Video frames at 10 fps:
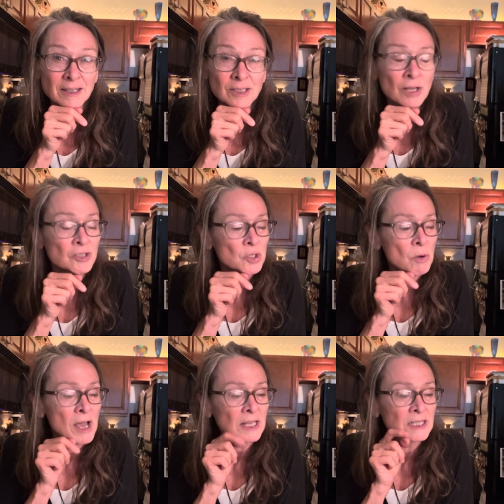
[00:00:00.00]
No, do
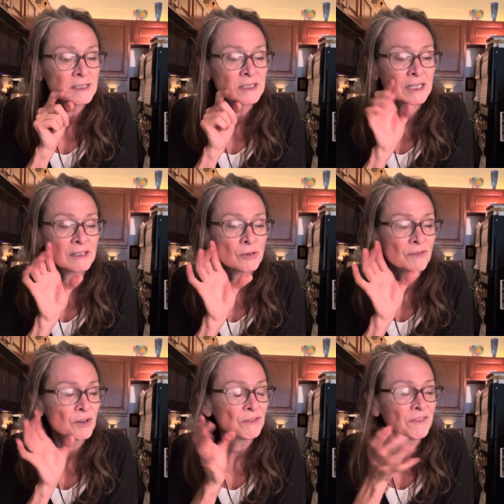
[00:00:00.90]
I? Let's see. So if
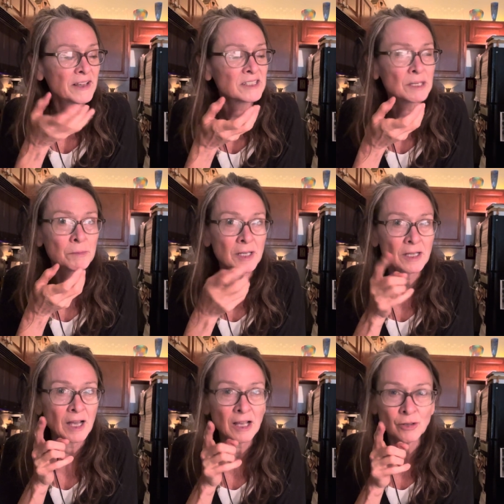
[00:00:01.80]
they're facing
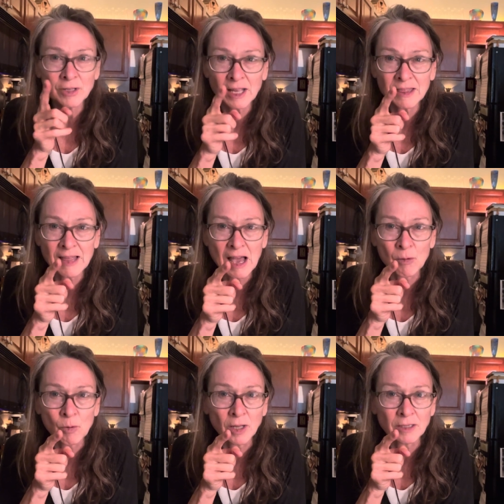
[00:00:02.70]
me, I look at that
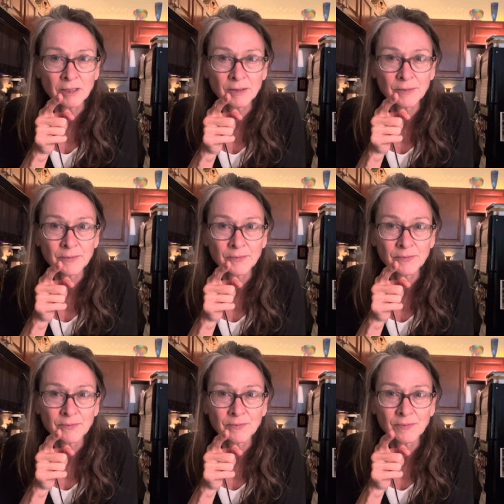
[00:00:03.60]
one.
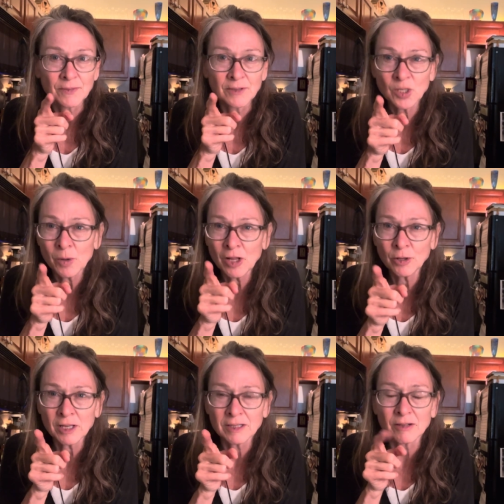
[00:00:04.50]
No, I
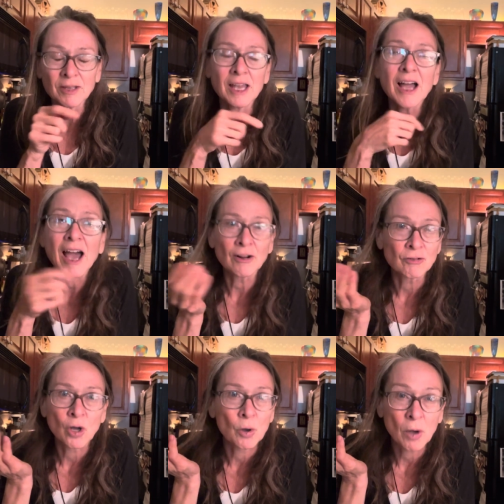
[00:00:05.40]
look at, okay, I don't
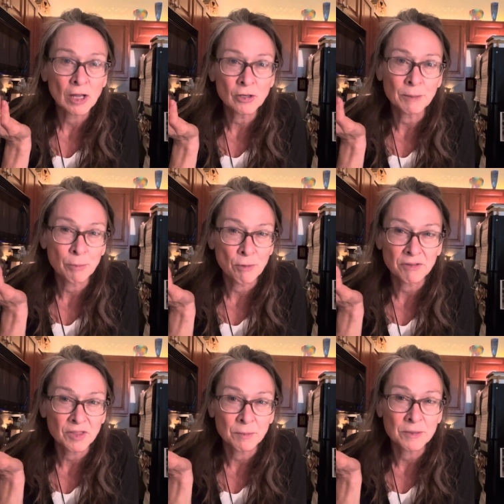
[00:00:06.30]
know. I look at both of them